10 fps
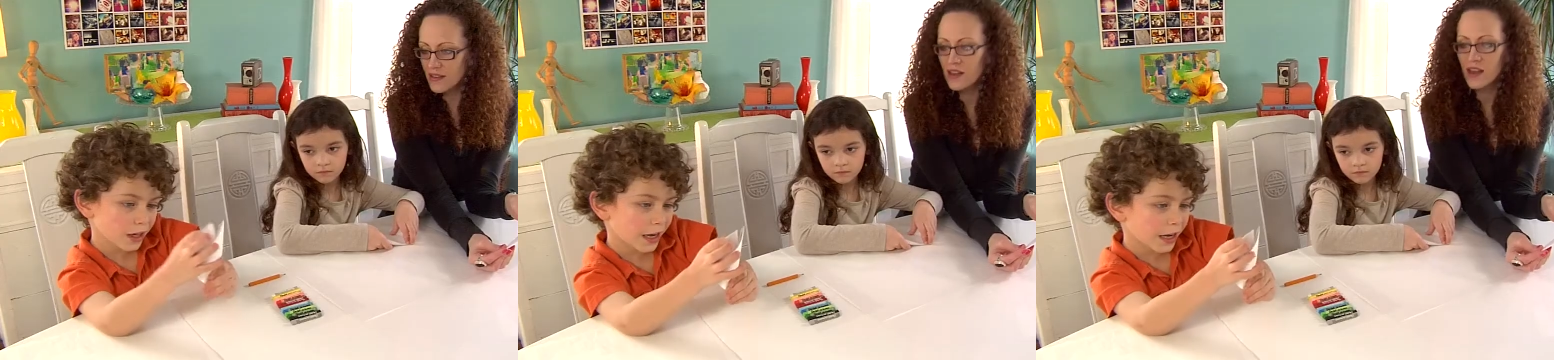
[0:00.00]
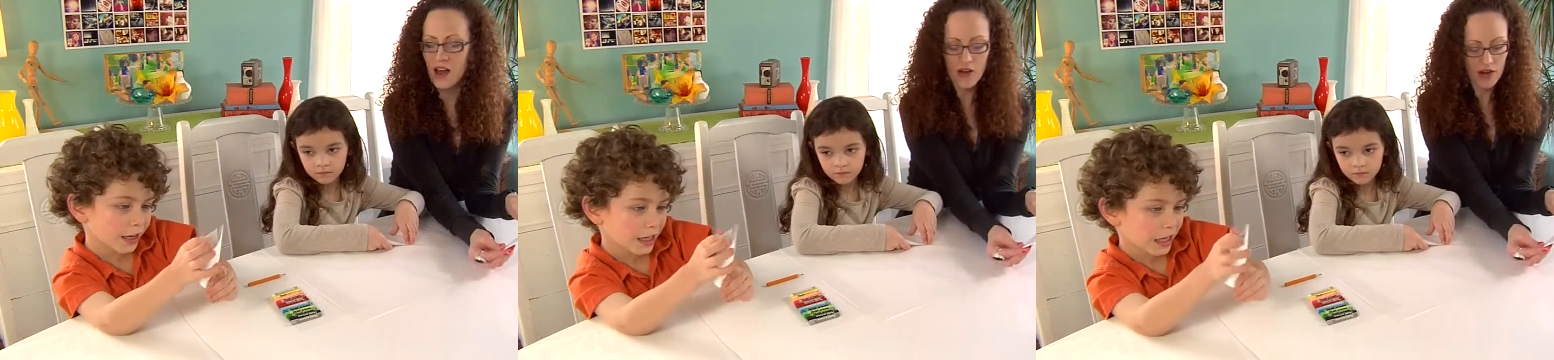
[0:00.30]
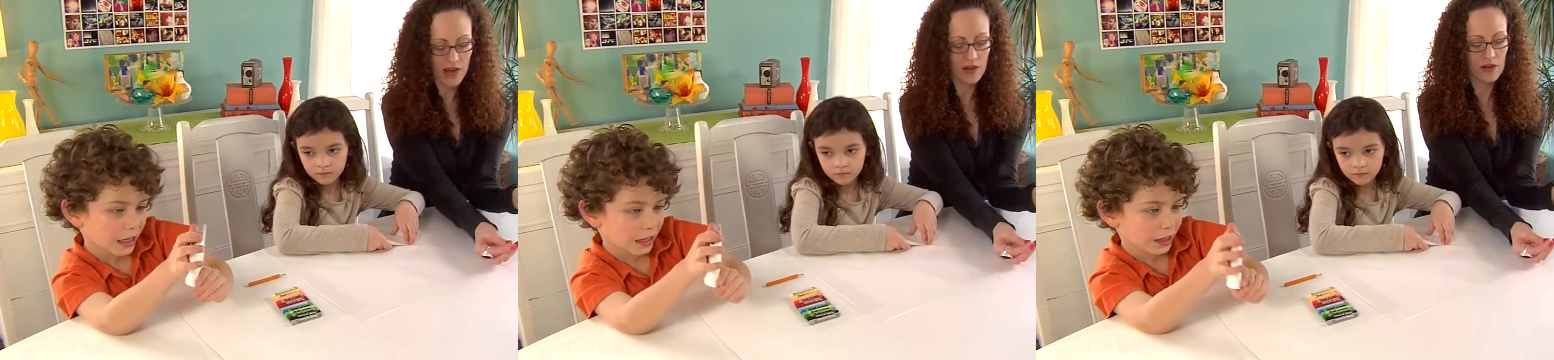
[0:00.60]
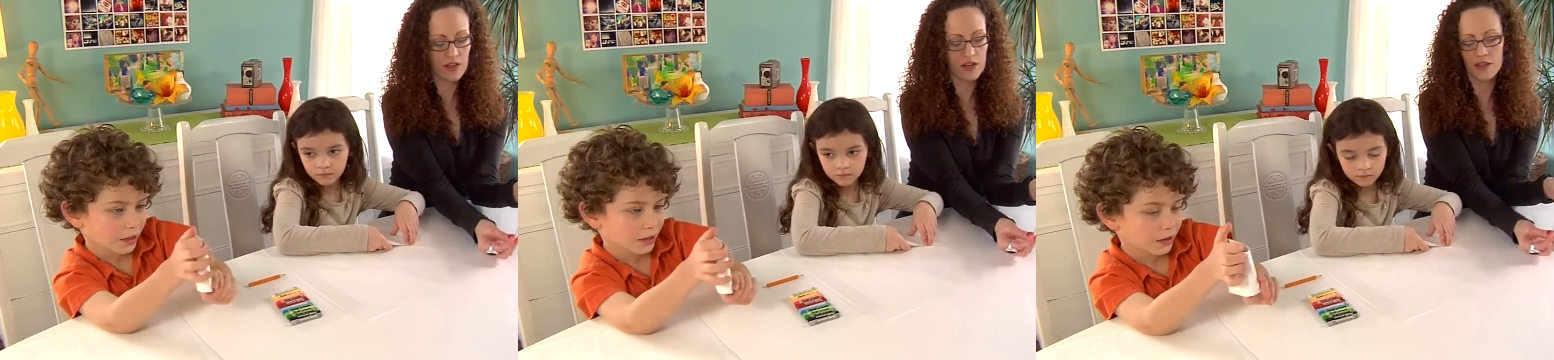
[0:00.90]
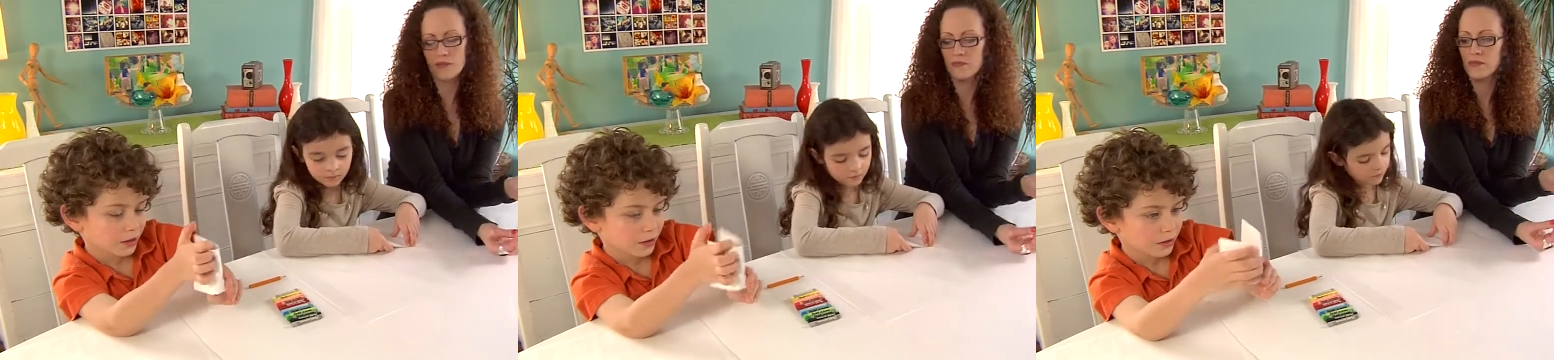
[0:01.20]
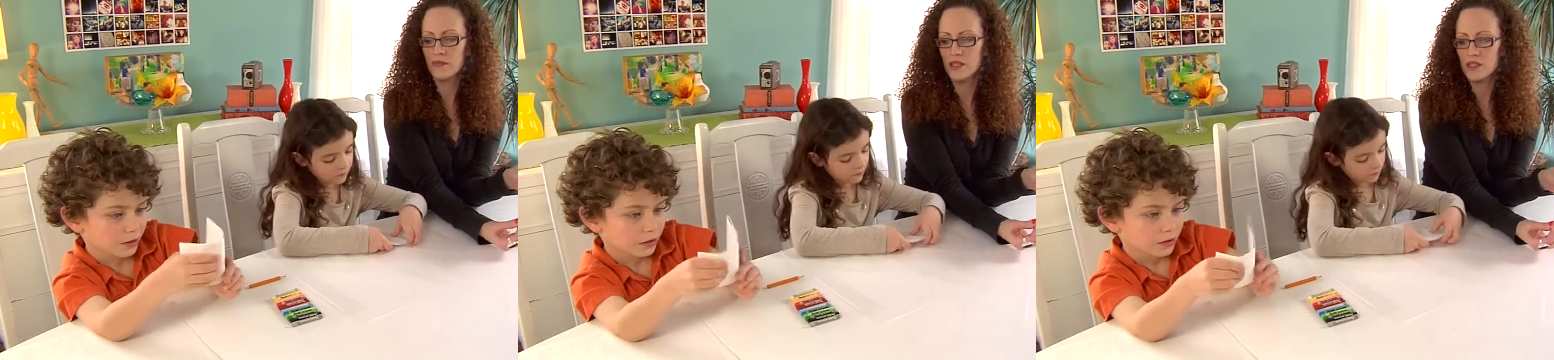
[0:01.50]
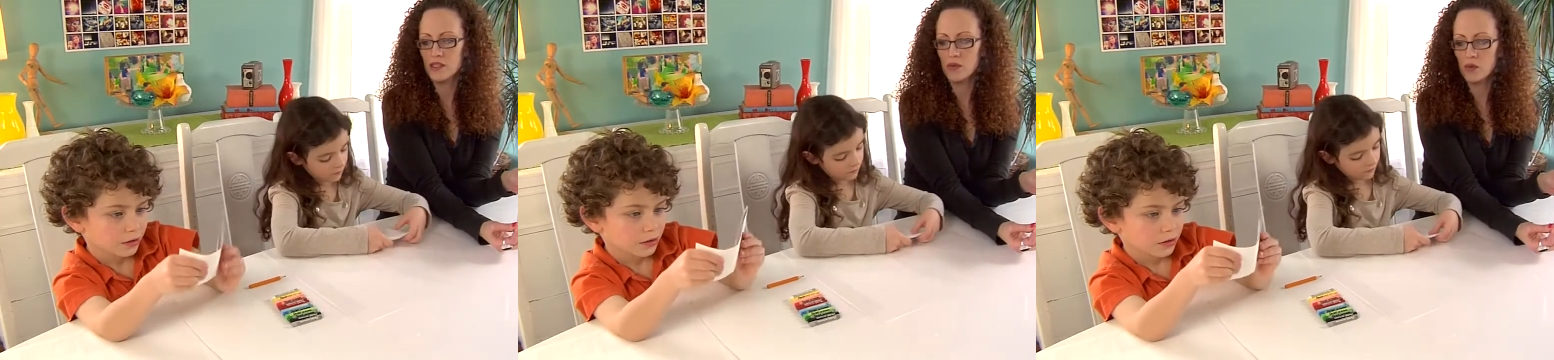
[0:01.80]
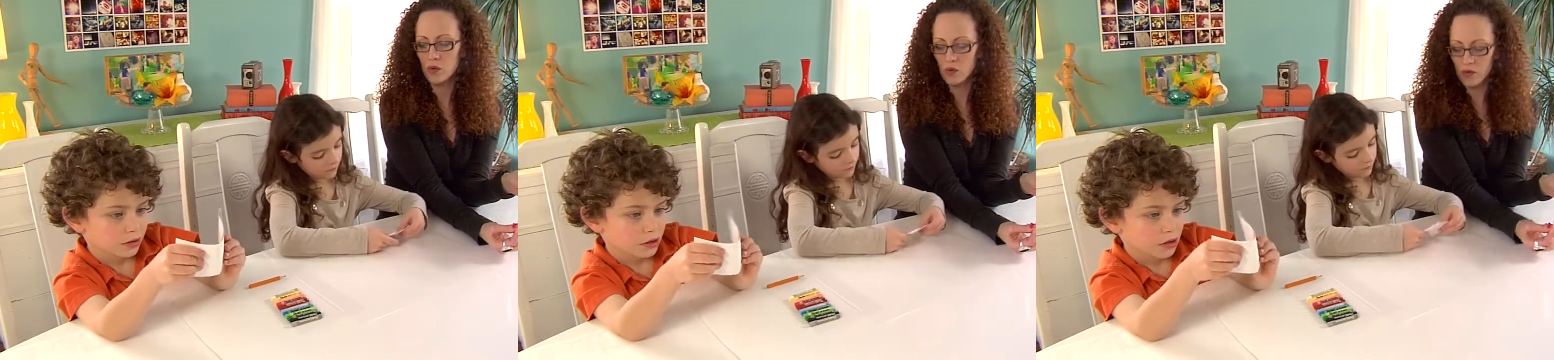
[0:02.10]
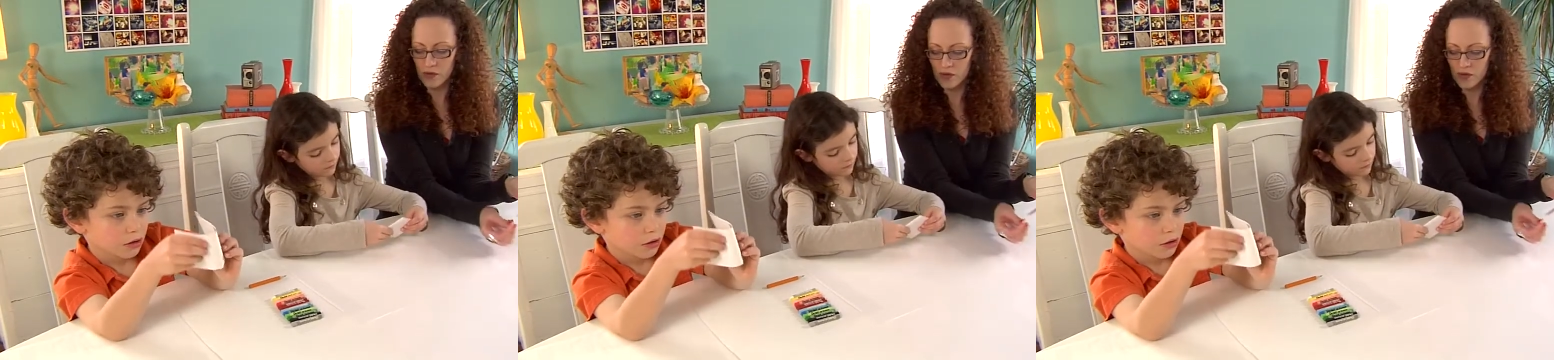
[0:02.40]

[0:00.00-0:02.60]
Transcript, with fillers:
Speaker 1: Yeah. Okay, good. So we'll